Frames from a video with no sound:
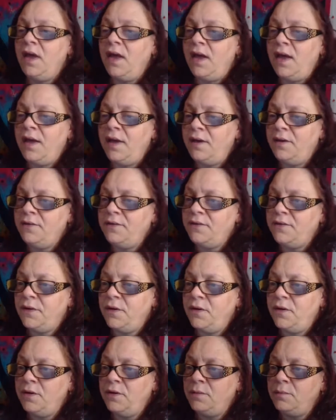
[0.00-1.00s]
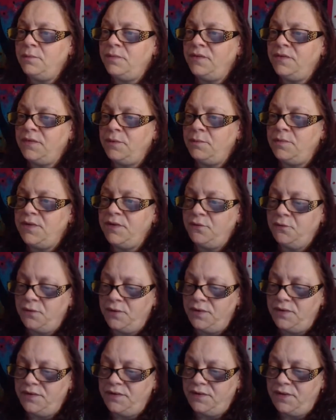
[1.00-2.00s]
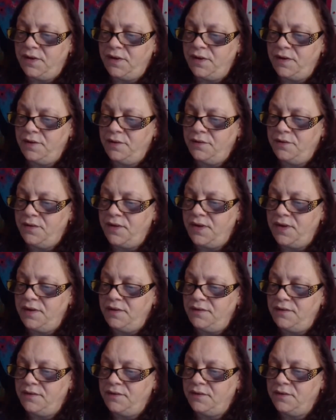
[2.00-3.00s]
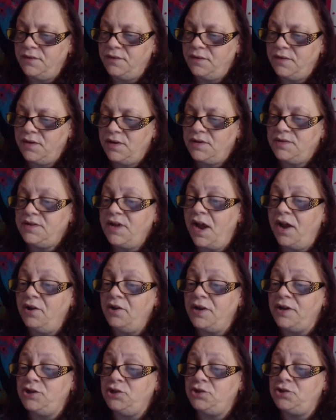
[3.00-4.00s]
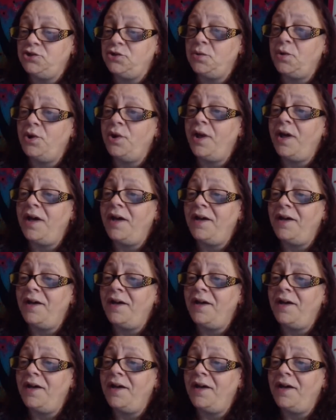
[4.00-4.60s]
has some different things. Tired as usual.